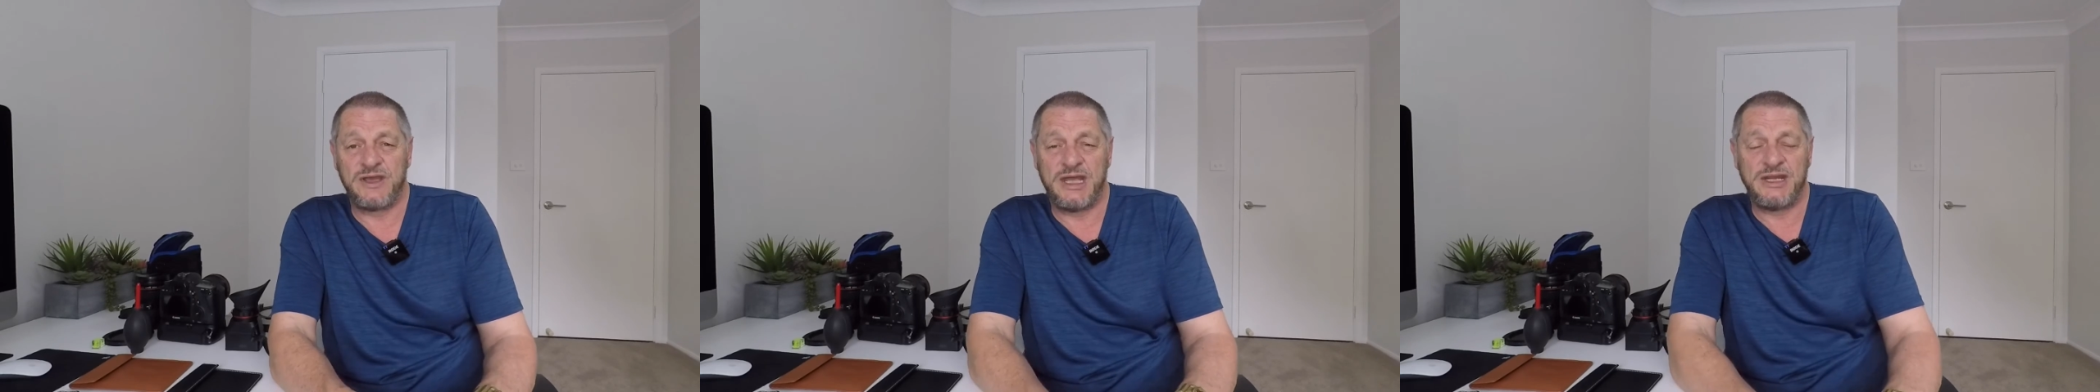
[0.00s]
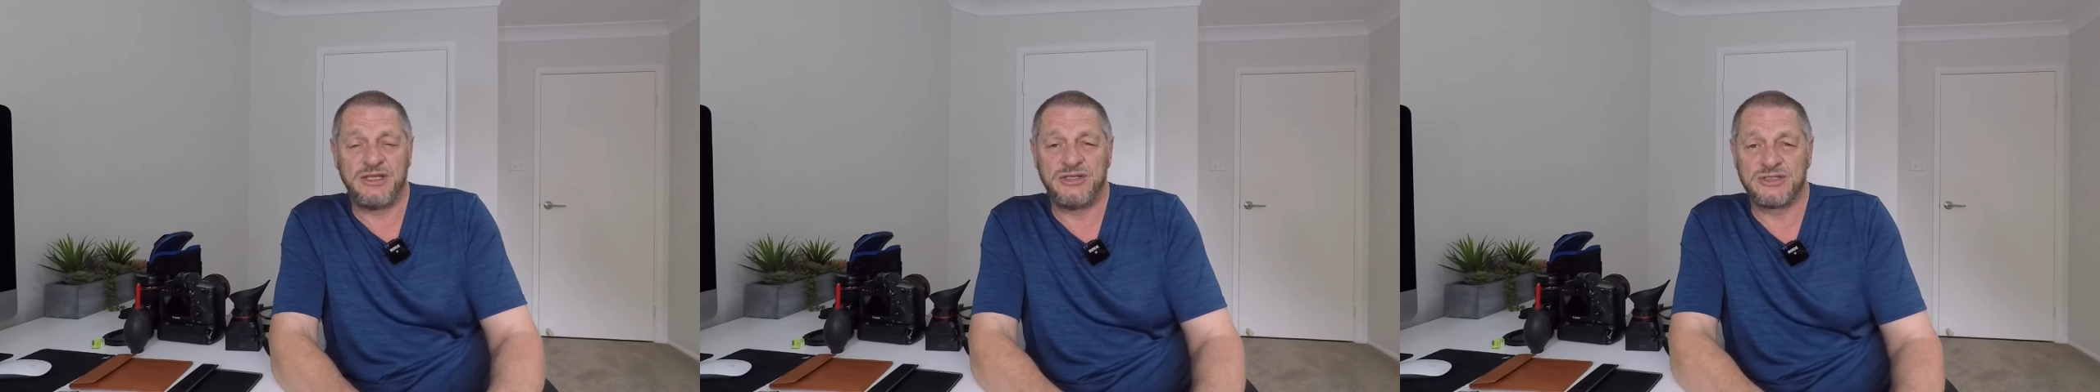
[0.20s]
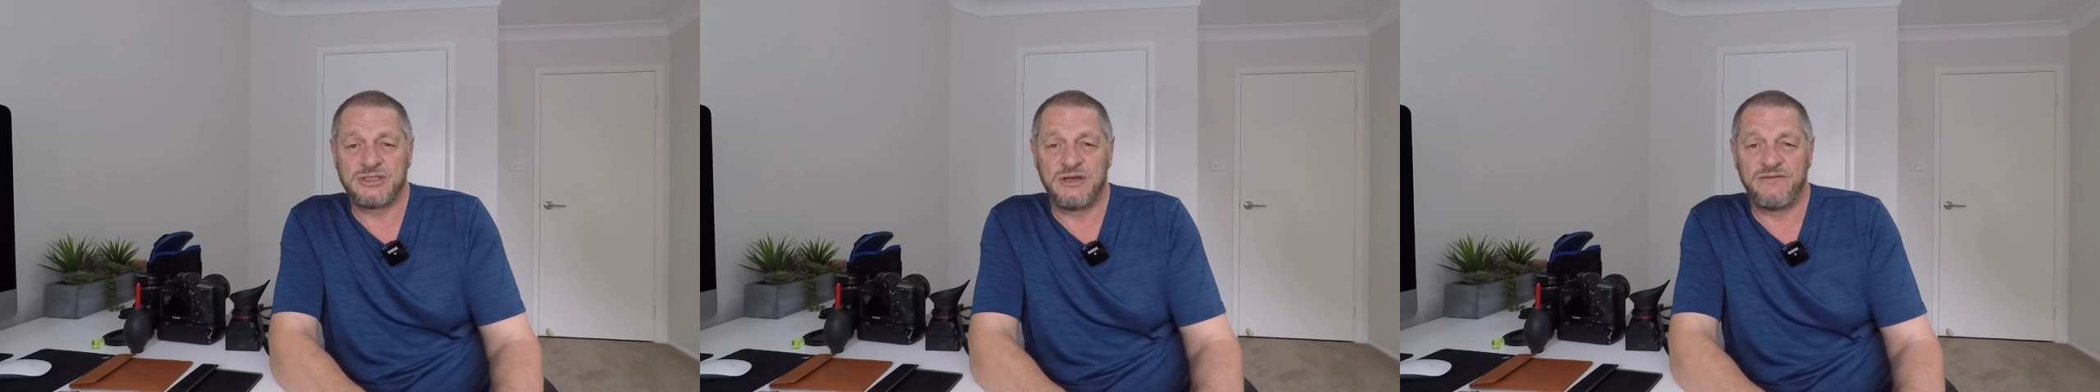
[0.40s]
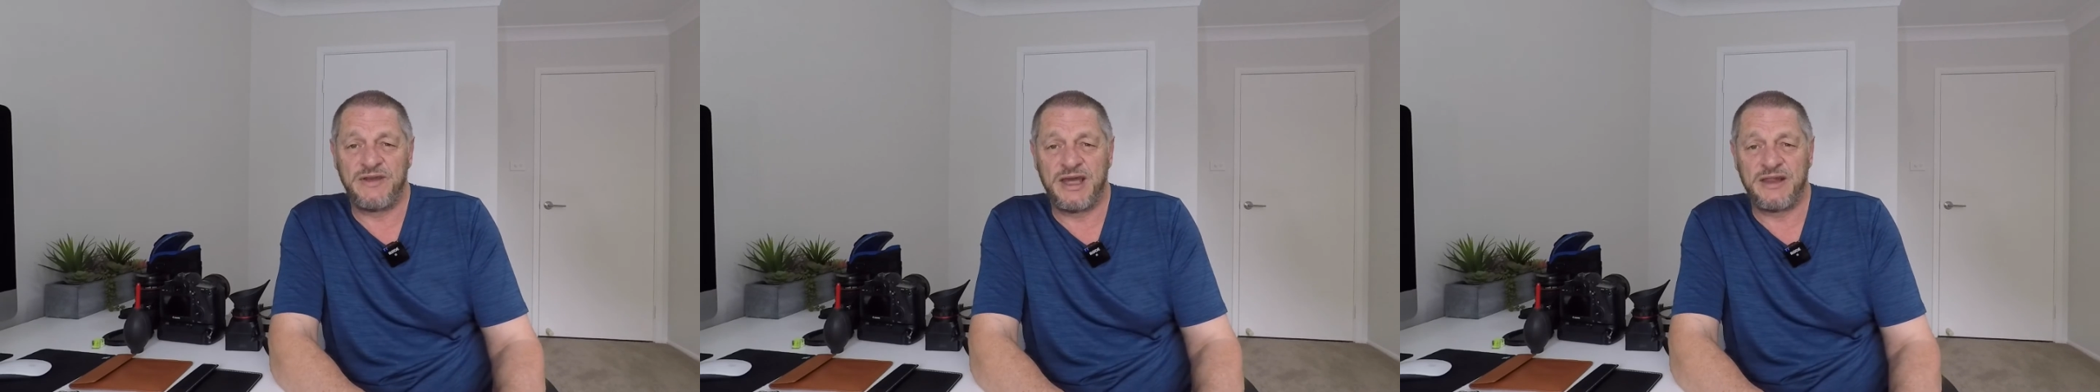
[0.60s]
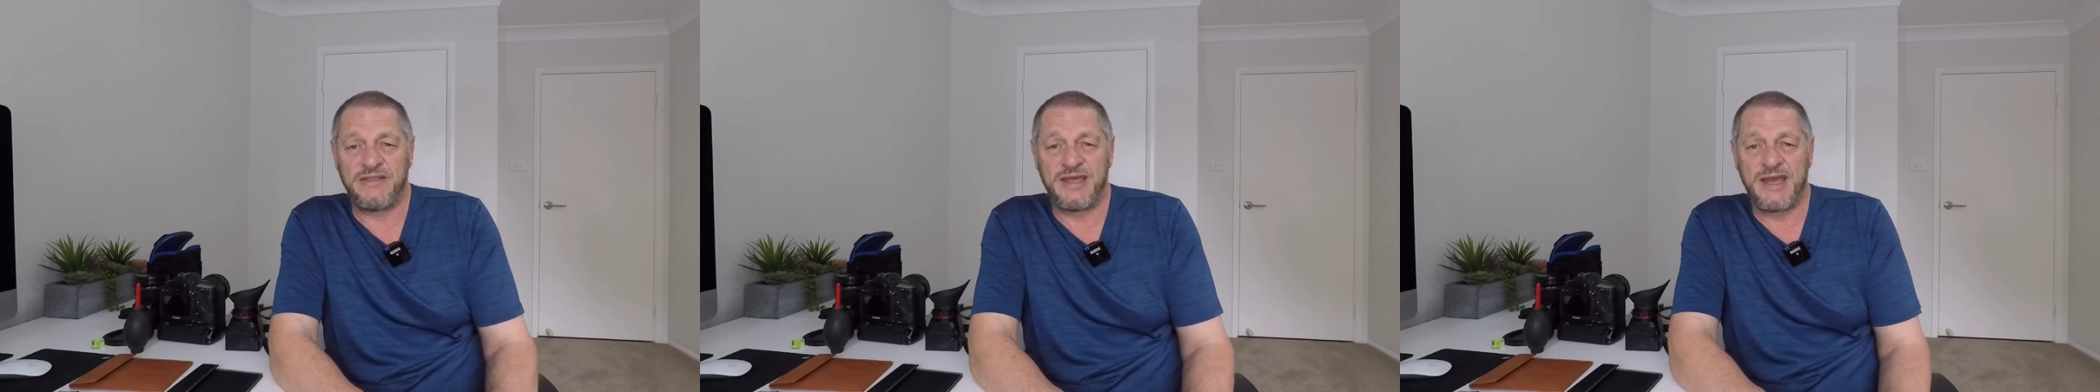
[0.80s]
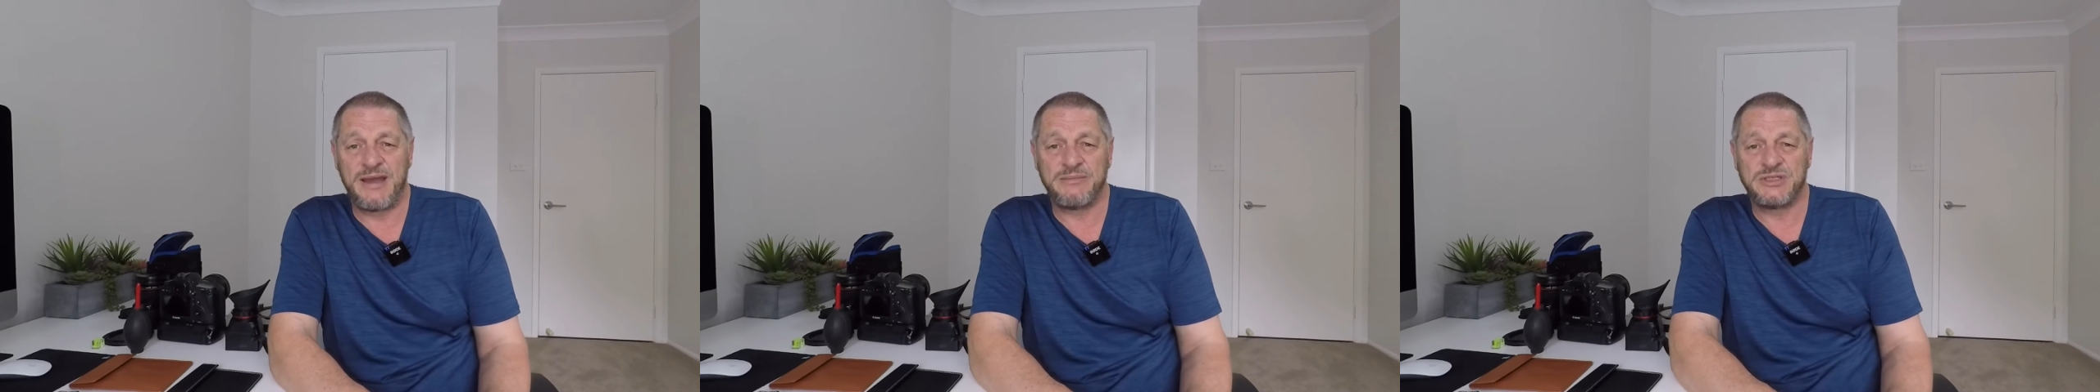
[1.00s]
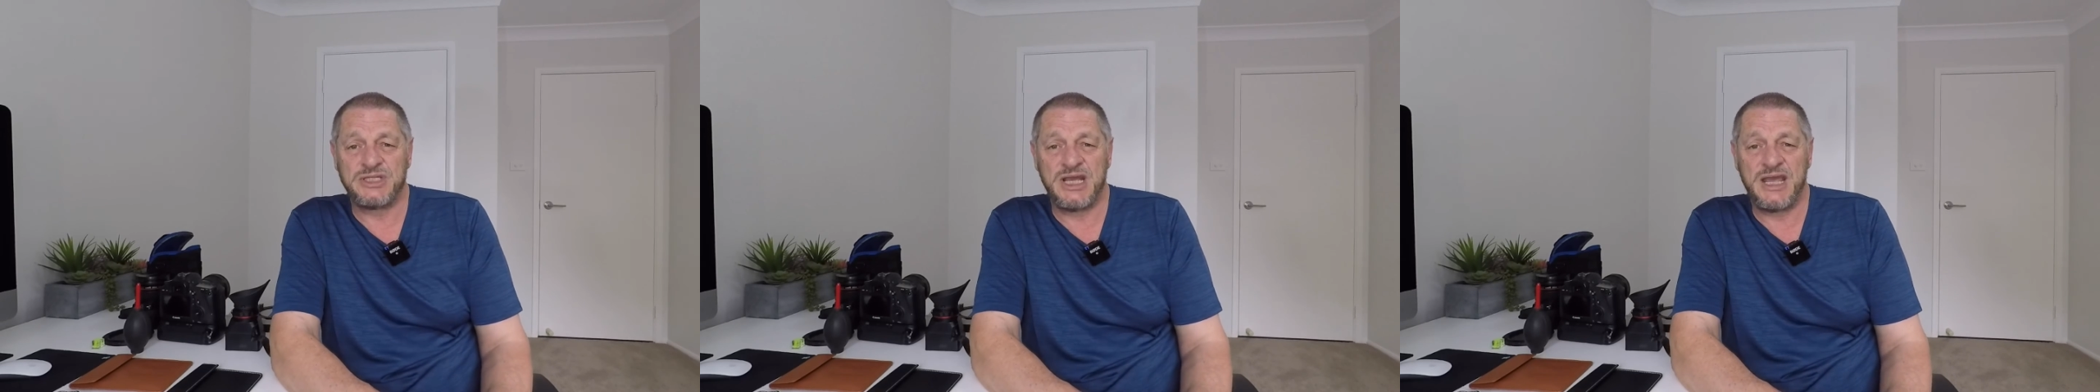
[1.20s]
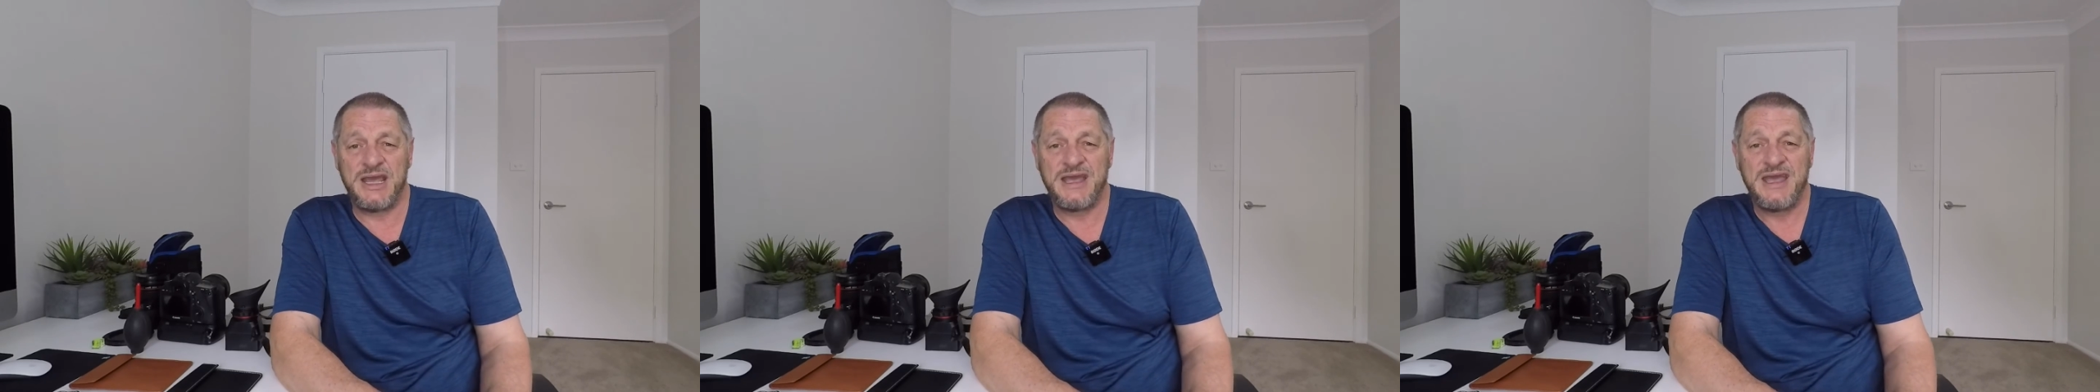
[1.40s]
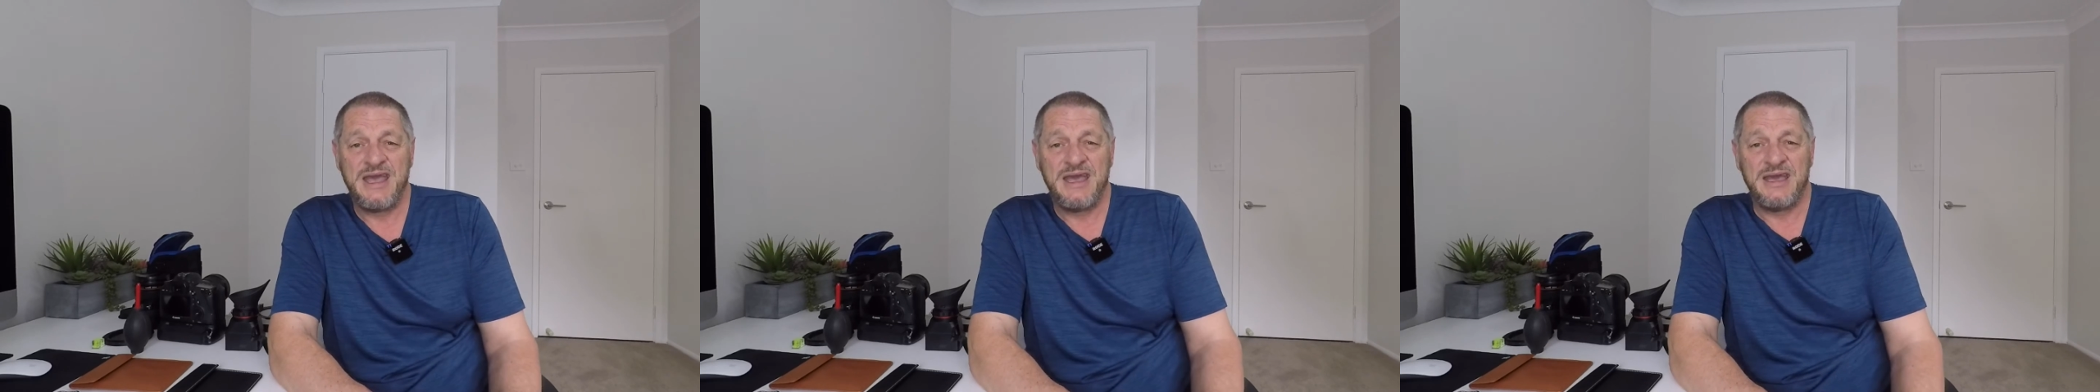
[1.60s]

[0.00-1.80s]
getting yourself out of the armchair